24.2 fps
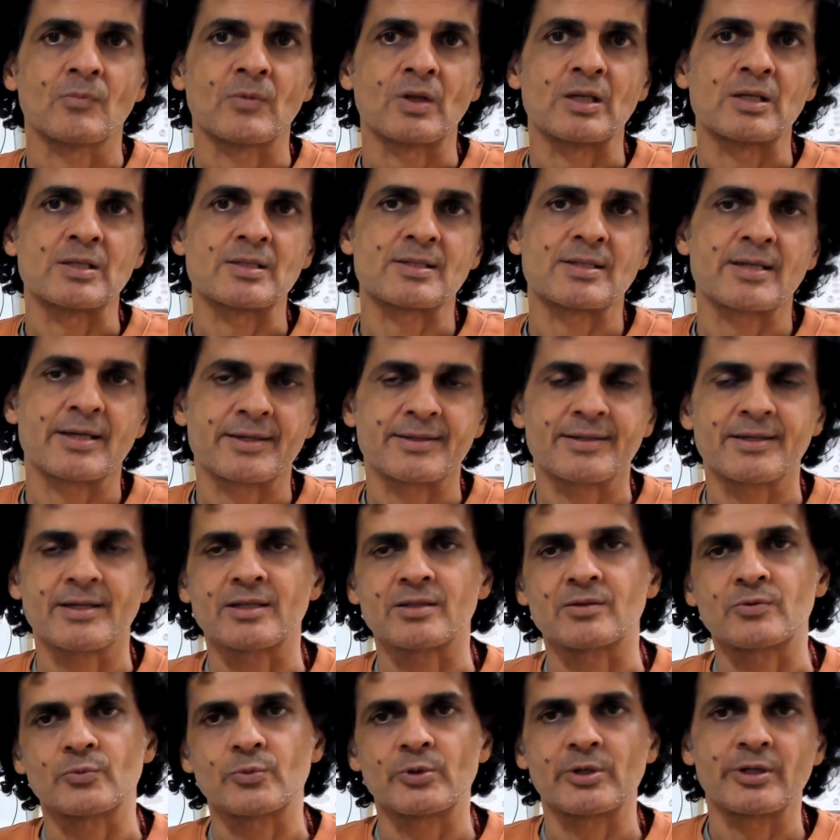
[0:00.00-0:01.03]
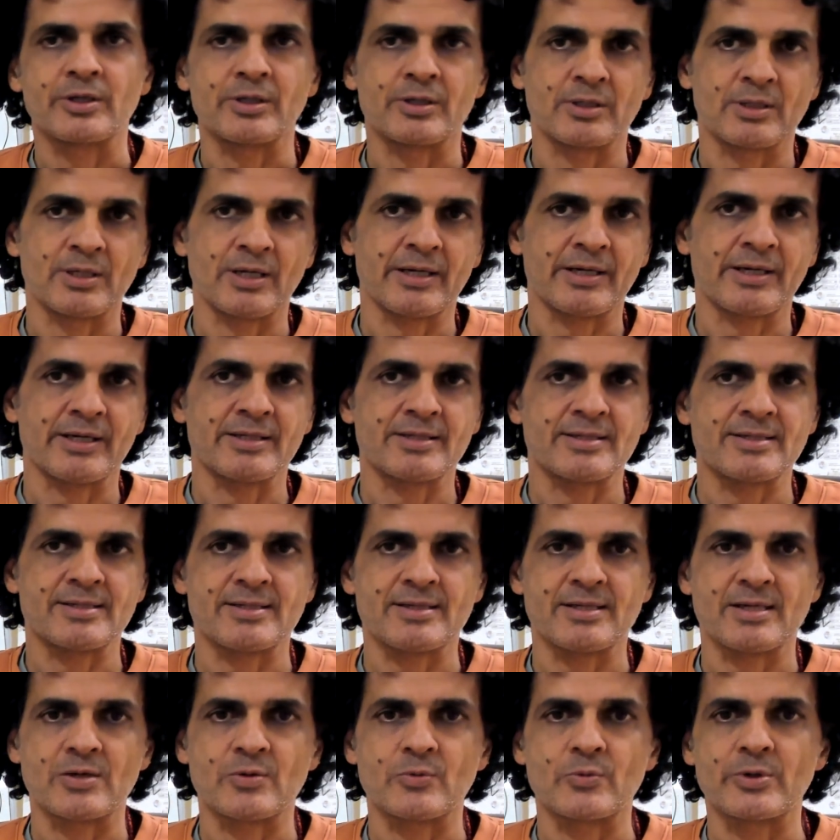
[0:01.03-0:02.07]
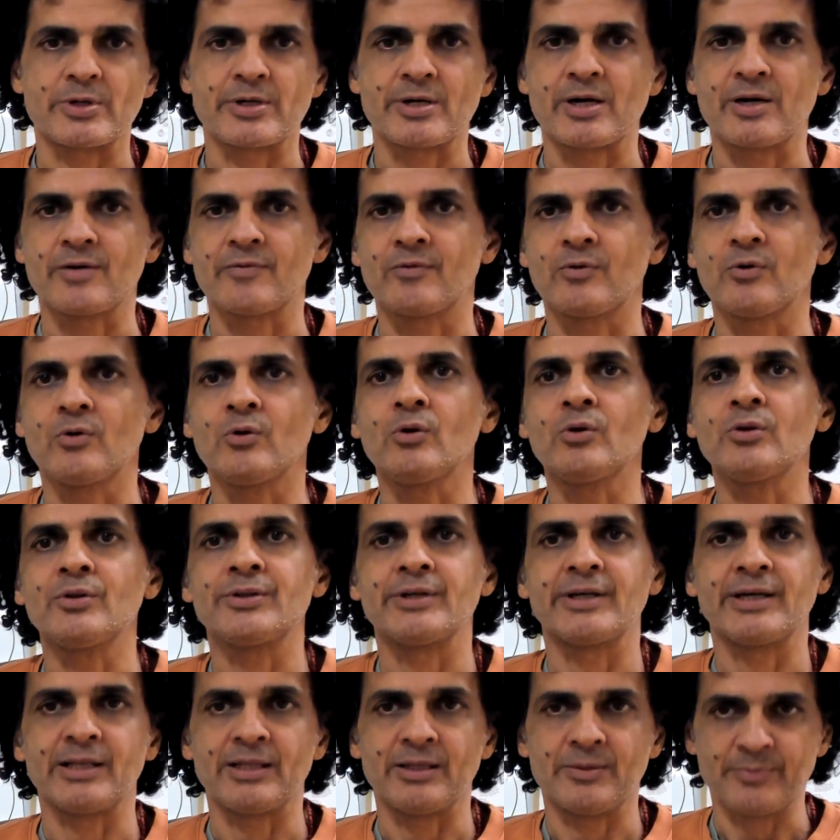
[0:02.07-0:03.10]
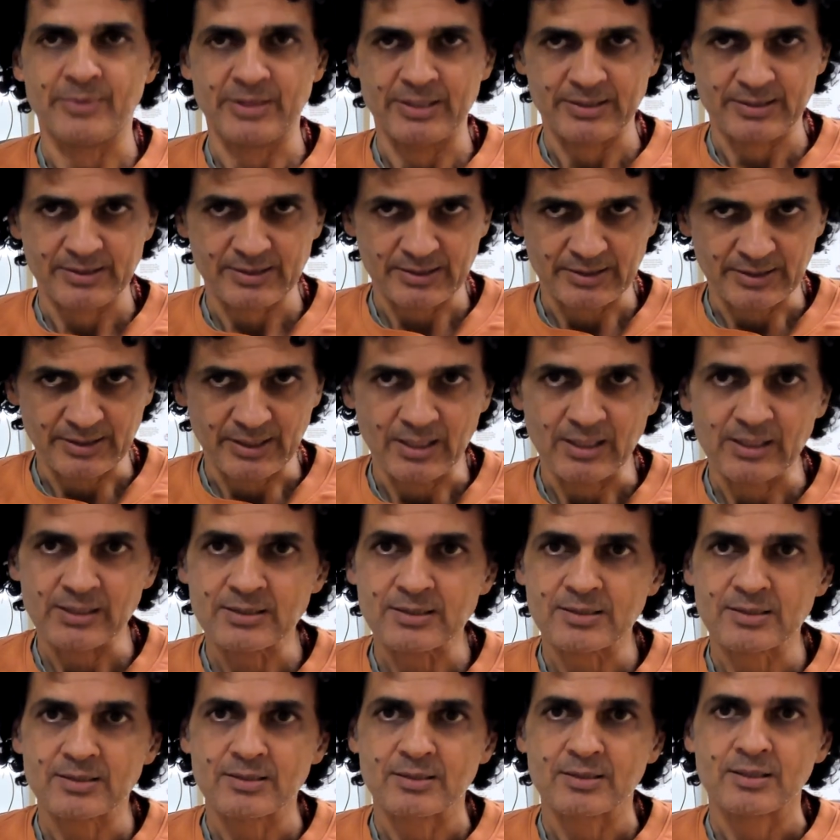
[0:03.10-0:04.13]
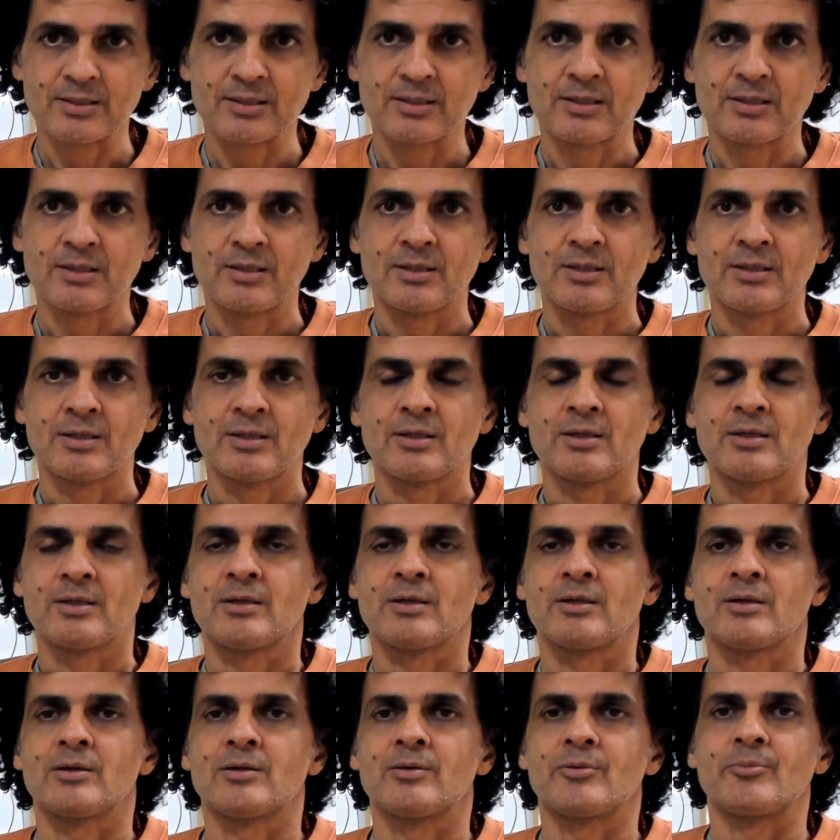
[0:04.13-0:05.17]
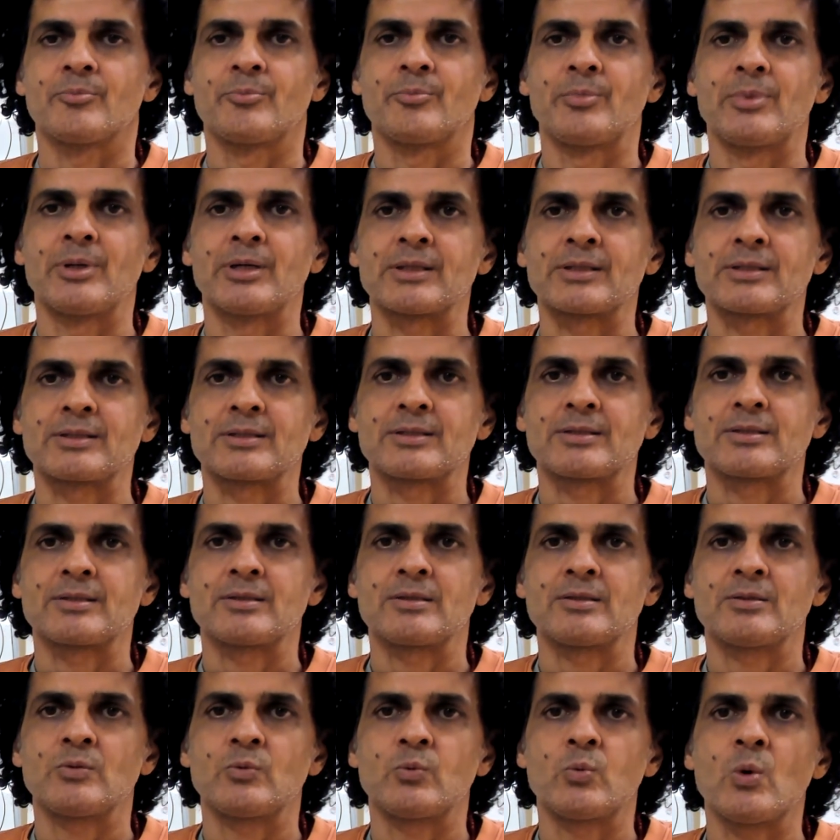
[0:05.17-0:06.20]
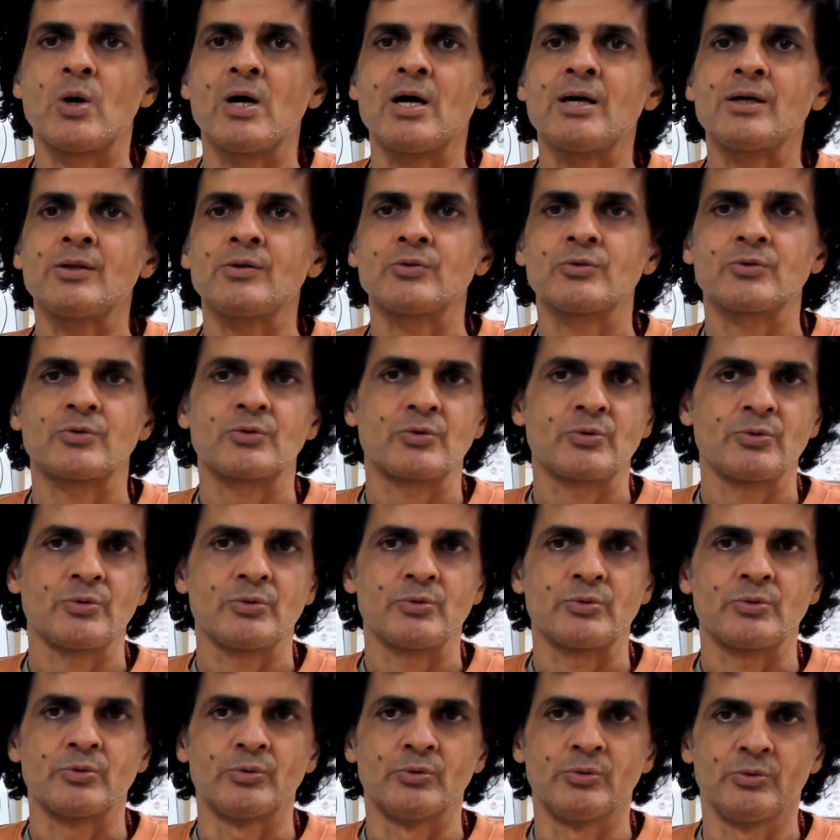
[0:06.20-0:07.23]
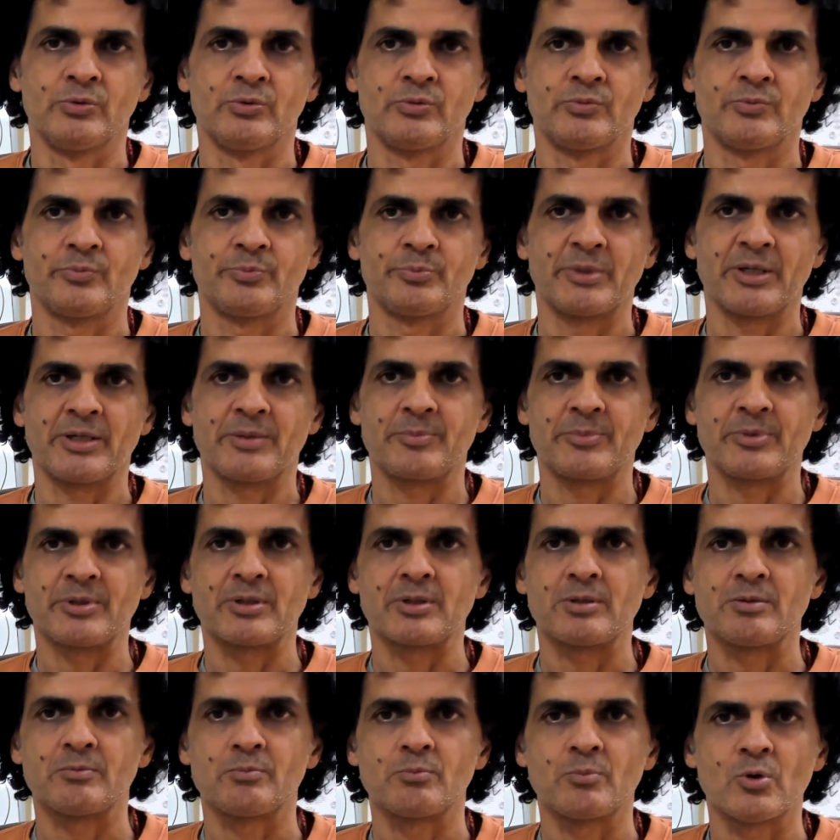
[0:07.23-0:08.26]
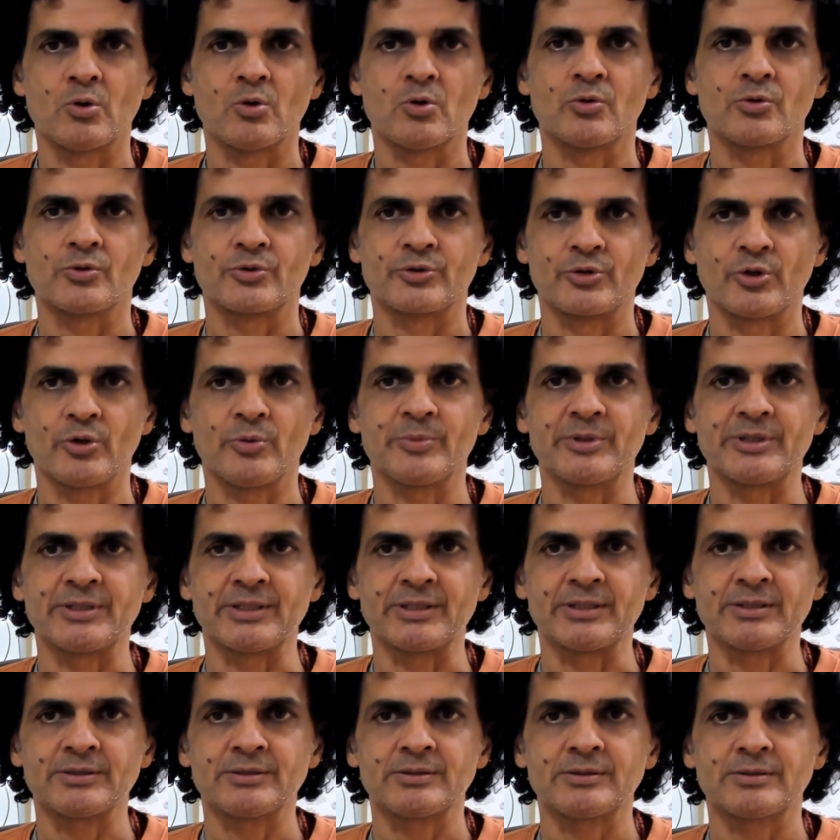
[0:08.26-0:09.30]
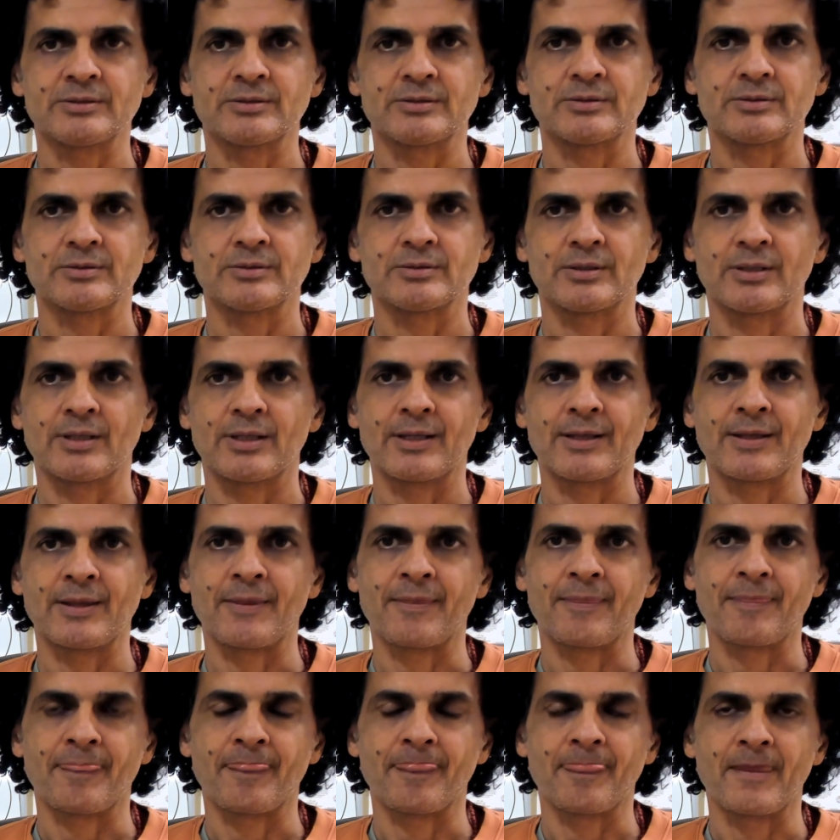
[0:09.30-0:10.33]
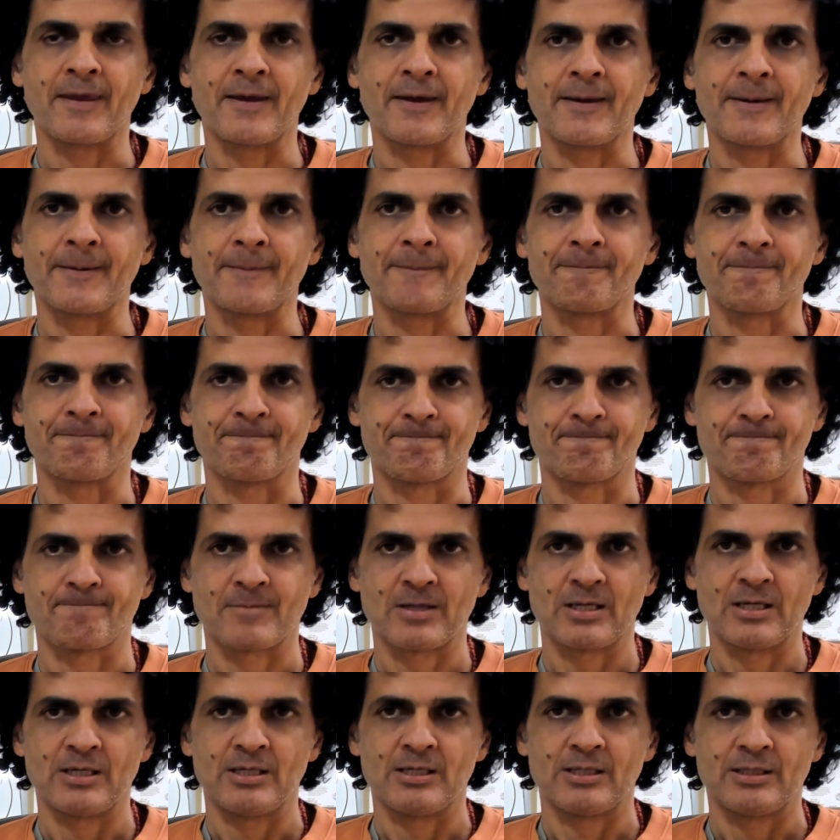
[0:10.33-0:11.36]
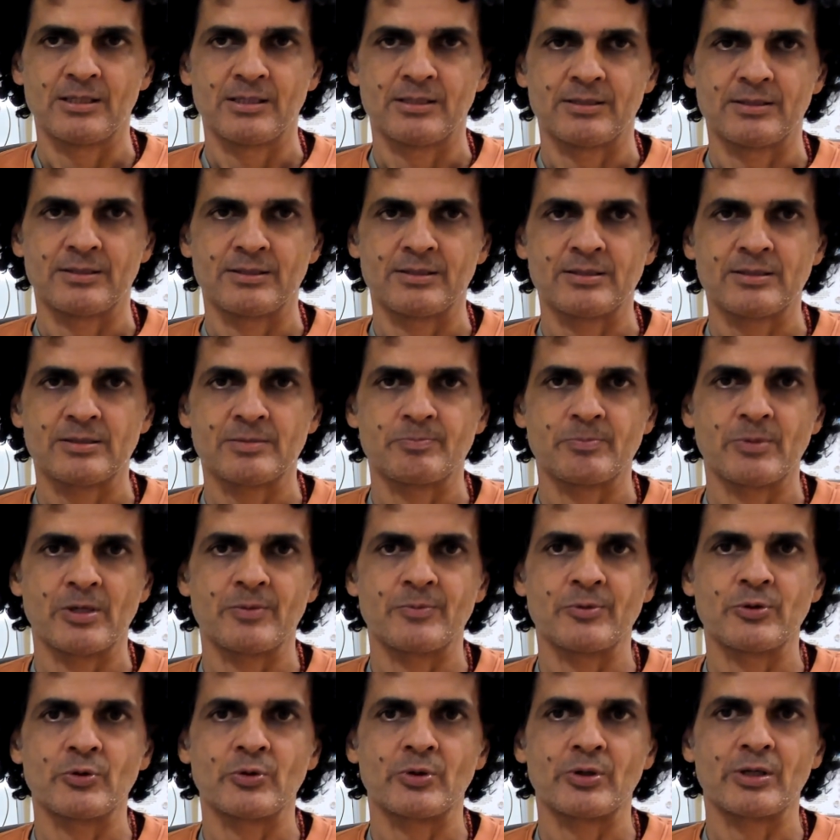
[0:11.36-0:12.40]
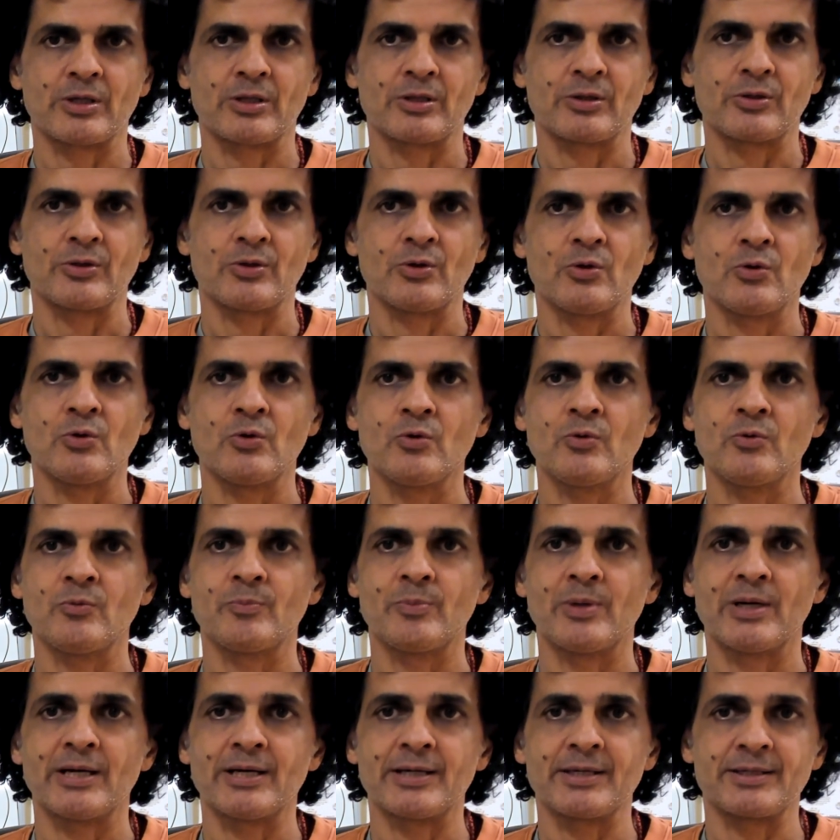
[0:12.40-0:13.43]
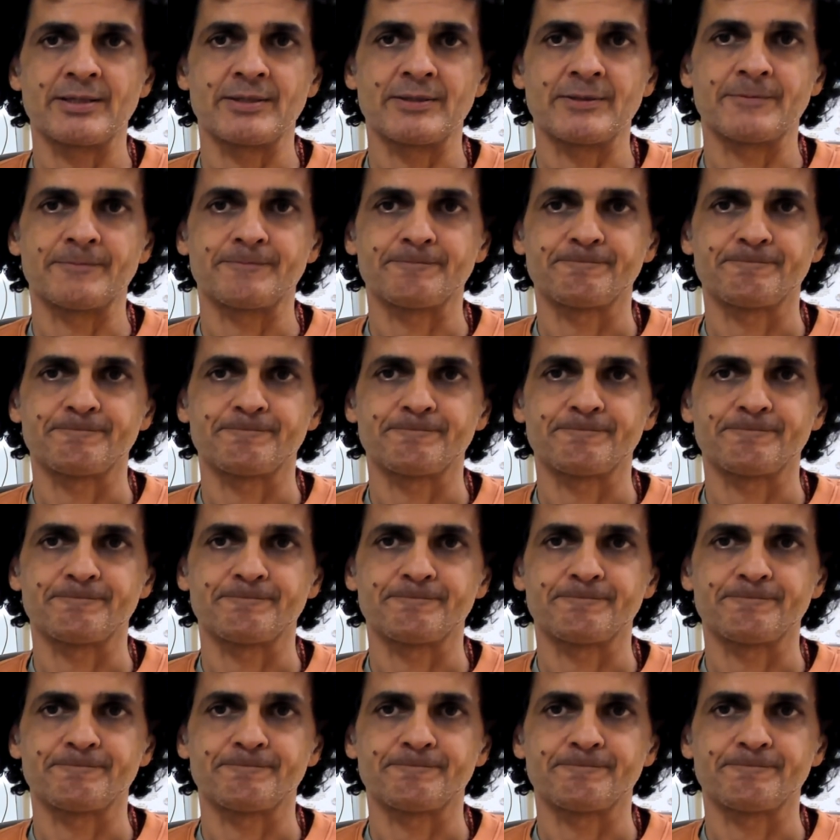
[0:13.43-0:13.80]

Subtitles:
it's like that, we, like I say, we have all the elements in us, but one or two maybe are more dominant, and this maybe you can know by